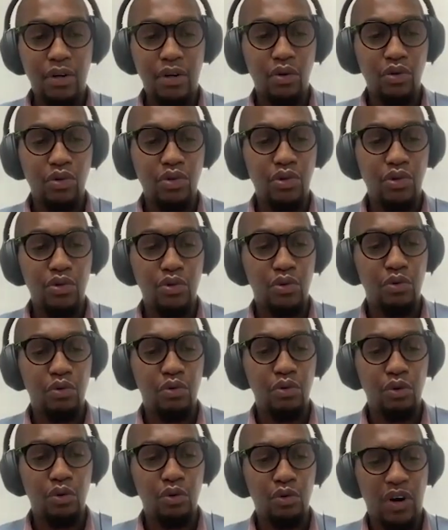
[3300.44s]
but also
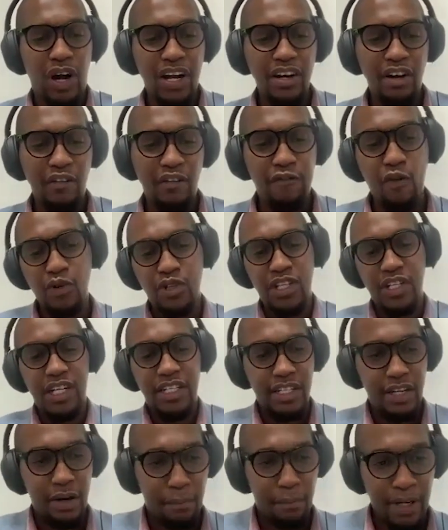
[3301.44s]
you kind of forcing
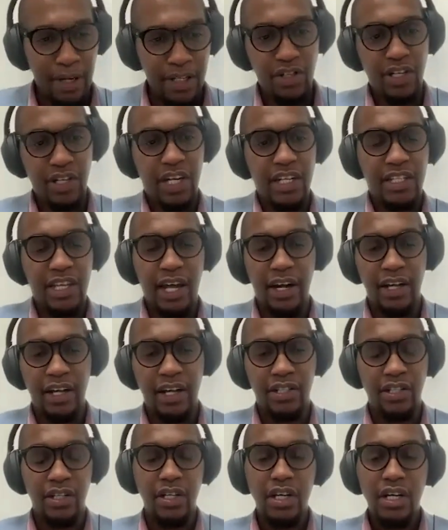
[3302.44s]
us in a particular
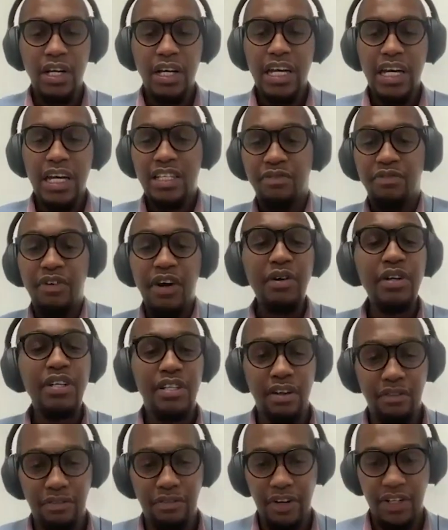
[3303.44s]
direction. It's very
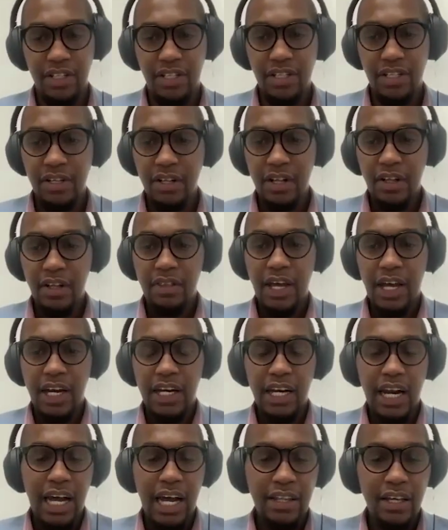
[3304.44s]
different
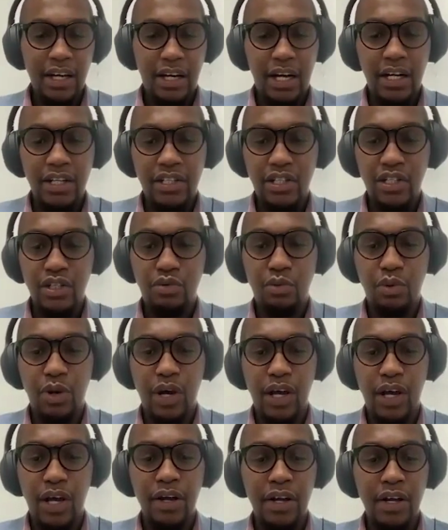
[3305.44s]
than in other countries
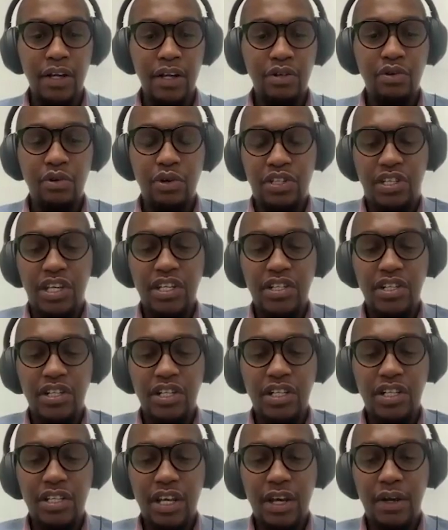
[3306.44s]
where you
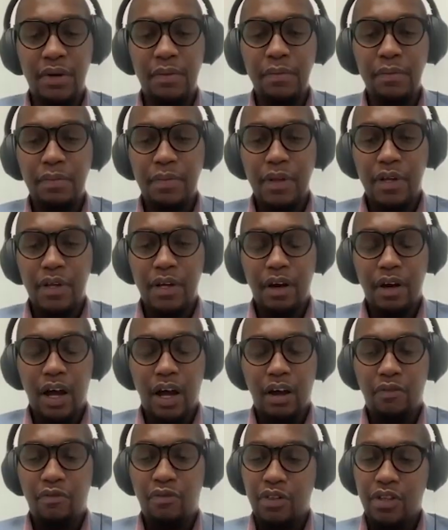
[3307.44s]
essentially say,
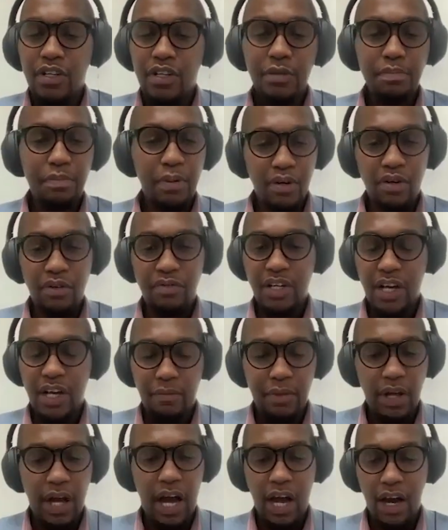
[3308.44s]
for this period of
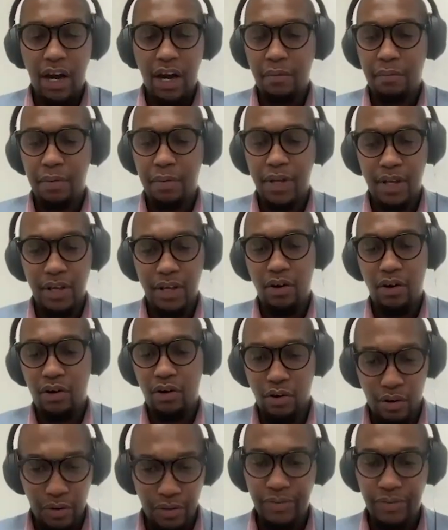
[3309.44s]
time, the IRP
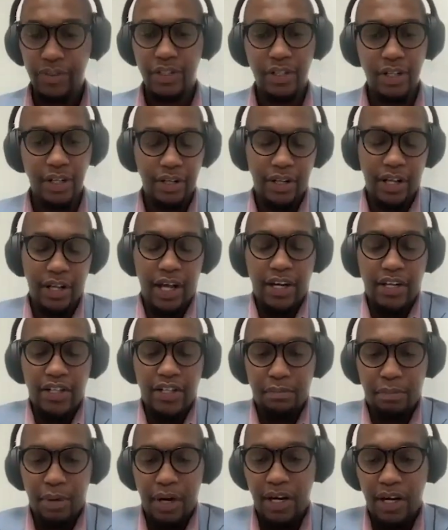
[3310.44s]
or the
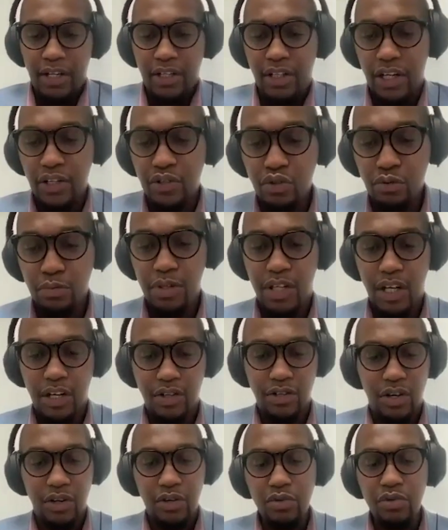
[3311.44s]
energy planning instrument
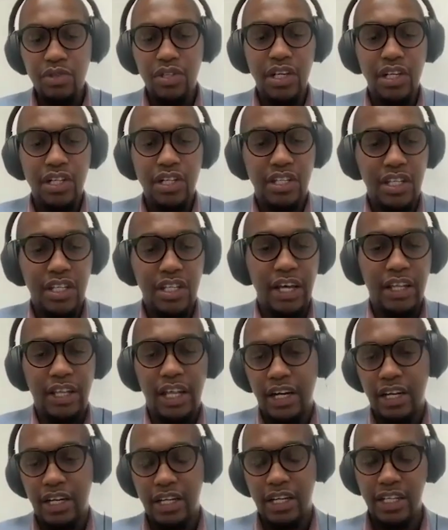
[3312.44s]
that you're using is saying
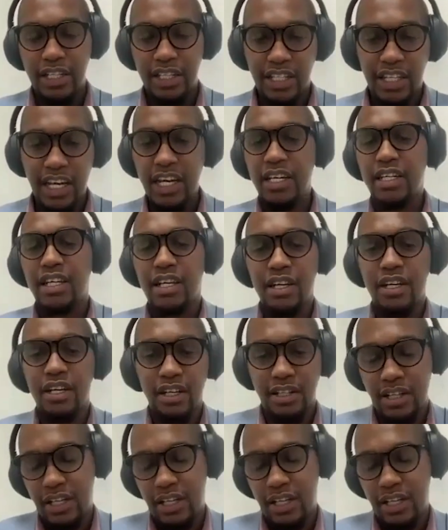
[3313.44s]
that it needs 10